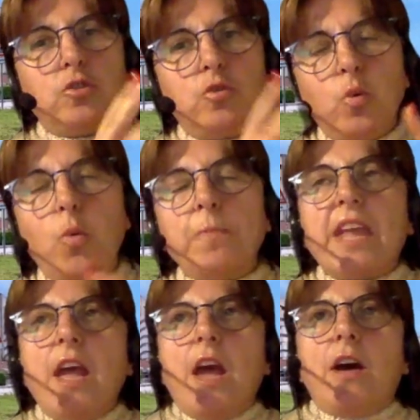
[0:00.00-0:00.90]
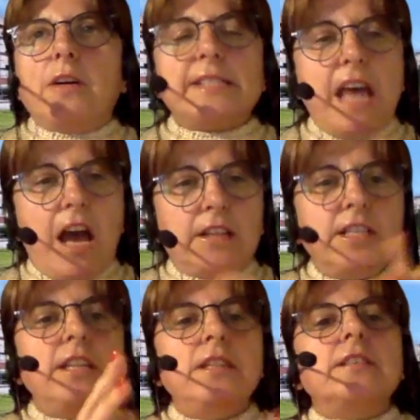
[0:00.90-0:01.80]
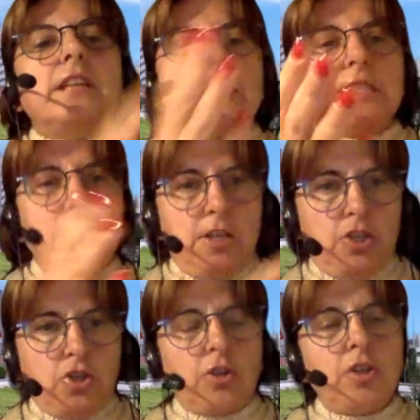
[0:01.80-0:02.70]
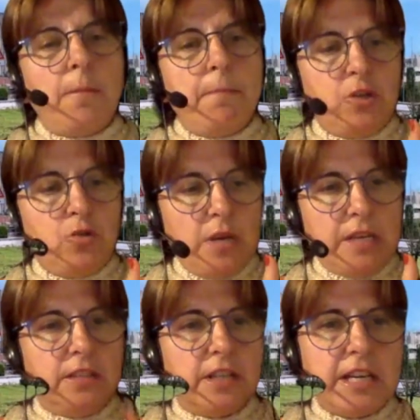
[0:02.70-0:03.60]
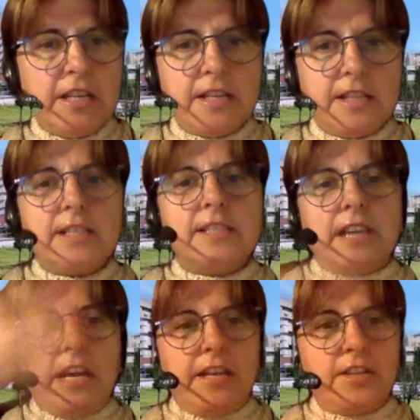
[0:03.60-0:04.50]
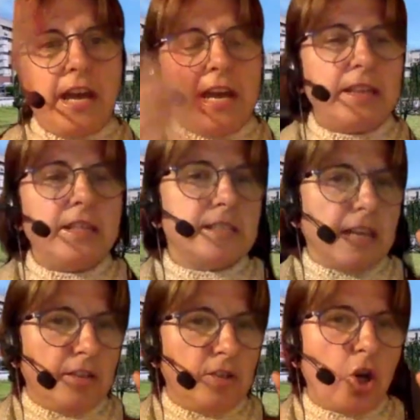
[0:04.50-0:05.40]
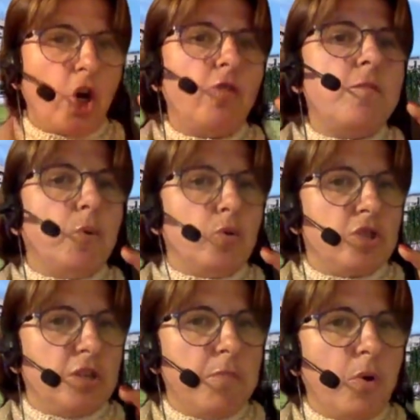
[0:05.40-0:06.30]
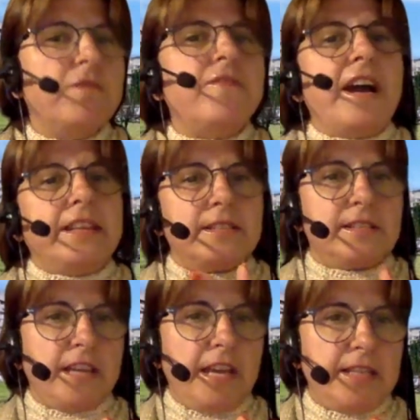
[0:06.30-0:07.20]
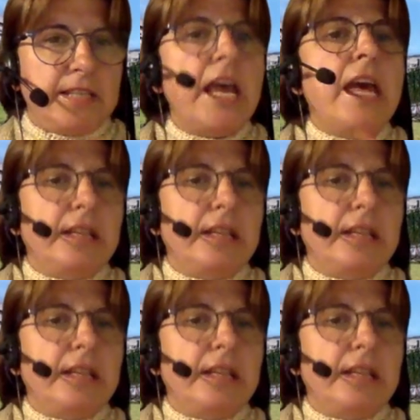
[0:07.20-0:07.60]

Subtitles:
to study the transition between the initial state and the set of possible final states.